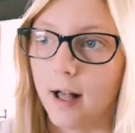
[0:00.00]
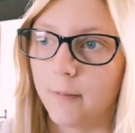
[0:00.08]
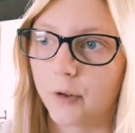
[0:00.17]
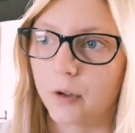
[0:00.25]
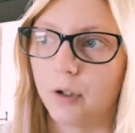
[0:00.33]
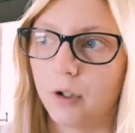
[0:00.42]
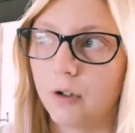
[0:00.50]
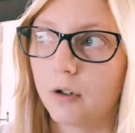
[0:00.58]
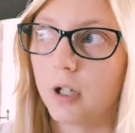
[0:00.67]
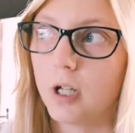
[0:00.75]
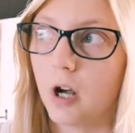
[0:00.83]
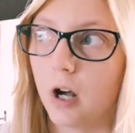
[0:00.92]
So you
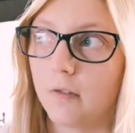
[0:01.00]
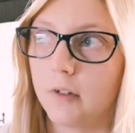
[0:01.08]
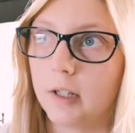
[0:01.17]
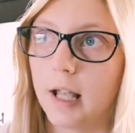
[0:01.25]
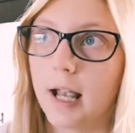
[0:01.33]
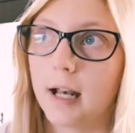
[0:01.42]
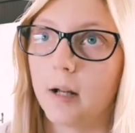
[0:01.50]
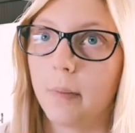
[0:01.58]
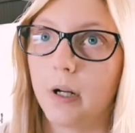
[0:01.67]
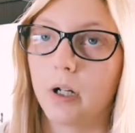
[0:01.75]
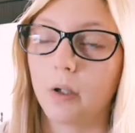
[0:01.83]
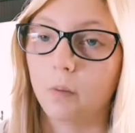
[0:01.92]
usually ovulate
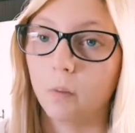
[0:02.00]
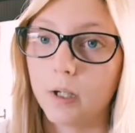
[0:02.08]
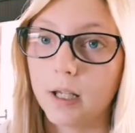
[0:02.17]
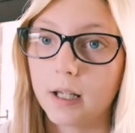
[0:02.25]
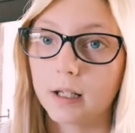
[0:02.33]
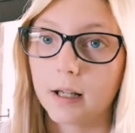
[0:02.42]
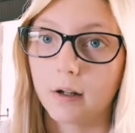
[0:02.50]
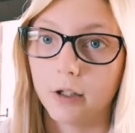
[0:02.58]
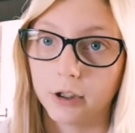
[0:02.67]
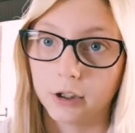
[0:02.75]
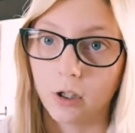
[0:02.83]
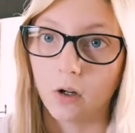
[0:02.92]
about a week or
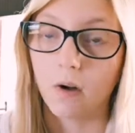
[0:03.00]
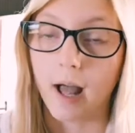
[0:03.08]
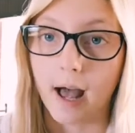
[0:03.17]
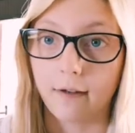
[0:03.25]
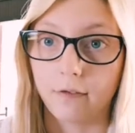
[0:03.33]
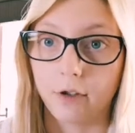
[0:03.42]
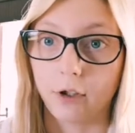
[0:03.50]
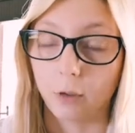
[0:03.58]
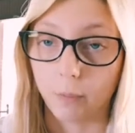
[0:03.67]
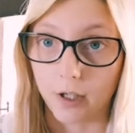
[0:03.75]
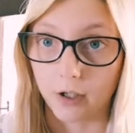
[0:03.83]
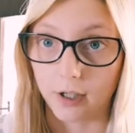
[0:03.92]
so after your
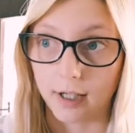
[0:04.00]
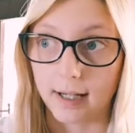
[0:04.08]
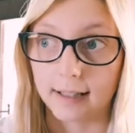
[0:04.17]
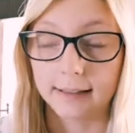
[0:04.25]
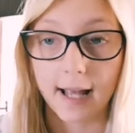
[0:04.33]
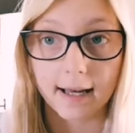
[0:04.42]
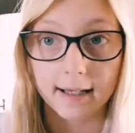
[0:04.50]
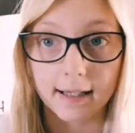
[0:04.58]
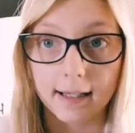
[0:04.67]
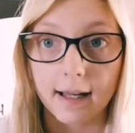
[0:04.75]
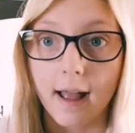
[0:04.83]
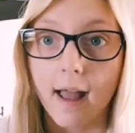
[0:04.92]
period has ended,